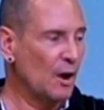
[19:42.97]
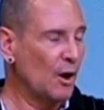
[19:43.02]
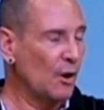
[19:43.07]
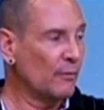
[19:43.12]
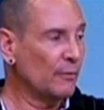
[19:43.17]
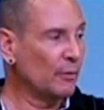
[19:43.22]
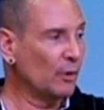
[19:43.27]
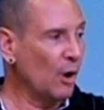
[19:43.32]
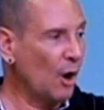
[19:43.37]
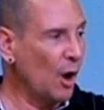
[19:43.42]

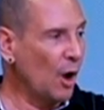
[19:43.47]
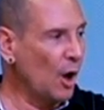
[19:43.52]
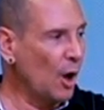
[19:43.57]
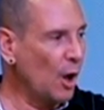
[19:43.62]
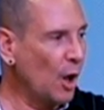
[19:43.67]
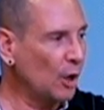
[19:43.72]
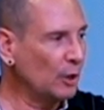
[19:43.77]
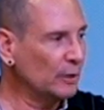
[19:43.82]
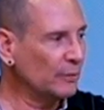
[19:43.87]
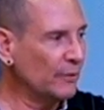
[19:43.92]
for
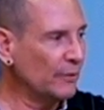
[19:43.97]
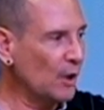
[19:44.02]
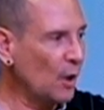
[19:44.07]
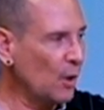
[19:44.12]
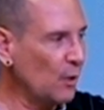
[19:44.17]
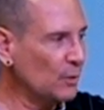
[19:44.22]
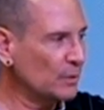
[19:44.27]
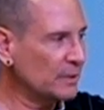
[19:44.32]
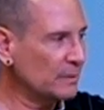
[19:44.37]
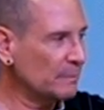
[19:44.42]
all of
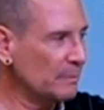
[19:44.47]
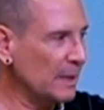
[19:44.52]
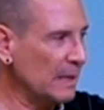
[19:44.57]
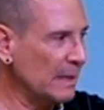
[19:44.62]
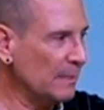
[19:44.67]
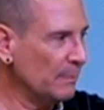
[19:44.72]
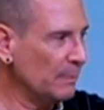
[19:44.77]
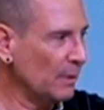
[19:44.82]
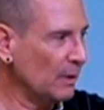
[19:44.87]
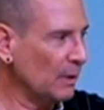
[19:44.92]
those
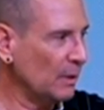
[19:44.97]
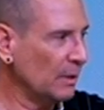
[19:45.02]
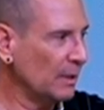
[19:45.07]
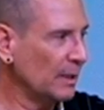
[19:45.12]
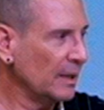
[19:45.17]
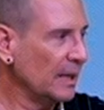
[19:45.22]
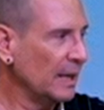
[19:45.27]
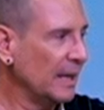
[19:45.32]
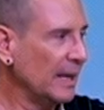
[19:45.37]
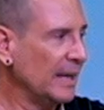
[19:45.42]
people,
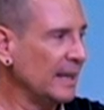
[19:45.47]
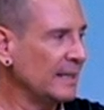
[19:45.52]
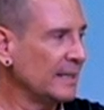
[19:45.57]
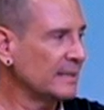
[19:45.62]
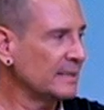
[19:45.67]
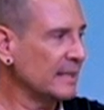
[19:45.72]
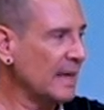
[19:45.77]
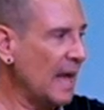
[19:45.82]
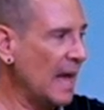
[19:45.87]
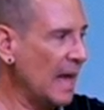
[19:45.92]
it
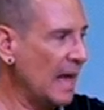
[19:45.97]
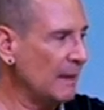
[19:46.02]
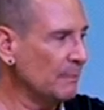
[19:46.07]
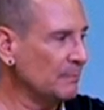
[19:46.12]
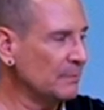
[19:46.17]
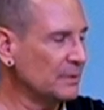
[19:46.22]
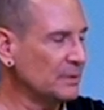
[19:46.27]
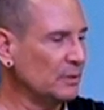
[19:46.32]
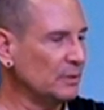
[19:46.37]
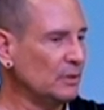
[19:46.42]
is
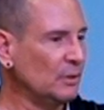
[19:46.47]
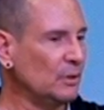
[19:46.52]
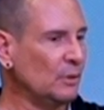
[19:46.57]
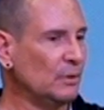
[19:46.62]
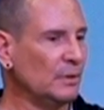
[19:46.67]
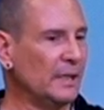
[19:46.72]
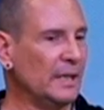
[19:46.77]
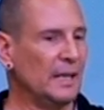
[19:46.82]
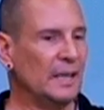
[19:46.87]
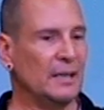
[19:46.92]

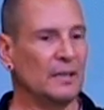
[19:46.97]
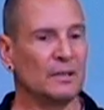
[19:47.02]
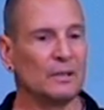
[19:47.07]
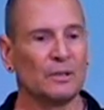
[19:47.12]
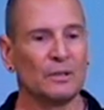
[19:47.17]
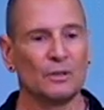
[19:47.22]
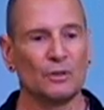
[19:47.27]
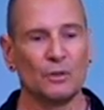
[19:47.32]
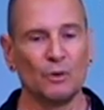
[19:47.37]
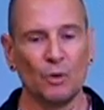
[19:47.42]
absolutely
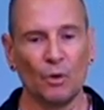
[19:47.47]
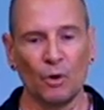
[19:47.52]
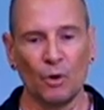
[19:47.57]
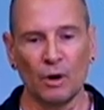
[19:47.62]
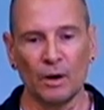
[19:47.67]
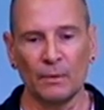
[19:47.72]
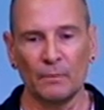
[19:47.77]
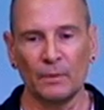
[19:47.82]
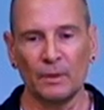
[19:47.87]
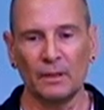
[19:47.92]

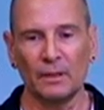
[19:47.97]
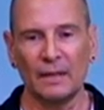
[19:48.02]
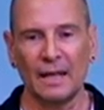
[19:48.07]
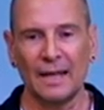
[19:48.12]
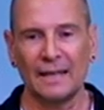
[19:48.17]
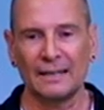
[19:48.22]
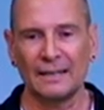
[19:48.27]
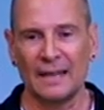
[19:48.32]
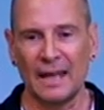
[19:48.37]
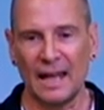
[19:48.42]
normal
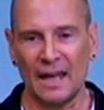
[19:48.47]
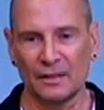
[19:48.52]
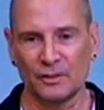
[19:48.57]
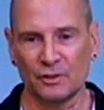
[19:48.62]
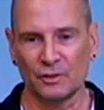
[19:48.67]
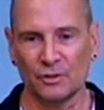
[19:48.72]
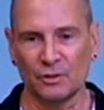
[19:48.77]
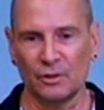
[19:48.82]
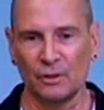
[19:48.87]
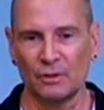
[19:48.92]
and
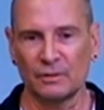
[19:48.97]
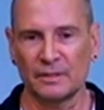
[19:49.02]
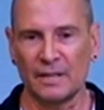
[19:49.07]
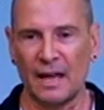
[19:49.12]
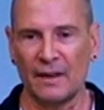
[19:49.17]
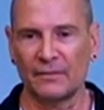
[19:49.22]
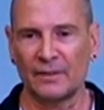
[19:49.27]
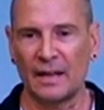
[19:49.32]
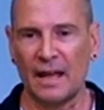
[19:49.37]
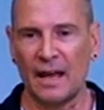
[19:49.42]
natural to
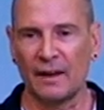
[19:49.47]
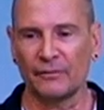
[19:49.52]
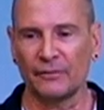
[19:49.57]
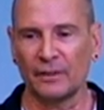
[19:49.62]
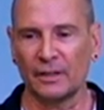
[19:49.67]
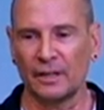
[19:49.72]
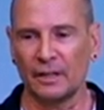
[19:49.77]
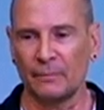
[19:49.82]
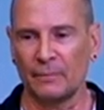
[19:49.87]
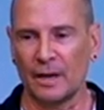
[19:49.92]
have an
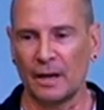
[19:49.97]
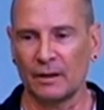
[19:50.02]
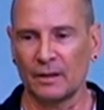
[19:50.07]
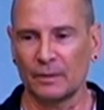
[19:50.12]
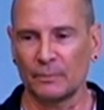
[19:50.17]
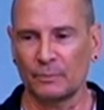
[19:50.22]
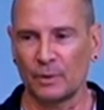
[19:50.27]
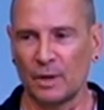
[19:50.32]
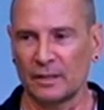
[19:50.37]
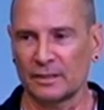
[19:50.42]
African American
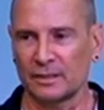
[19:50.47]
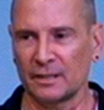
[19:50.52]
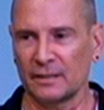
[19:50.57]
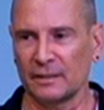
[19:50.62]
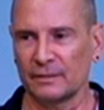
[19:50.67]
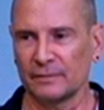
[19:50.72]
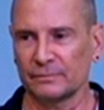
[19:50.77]
president.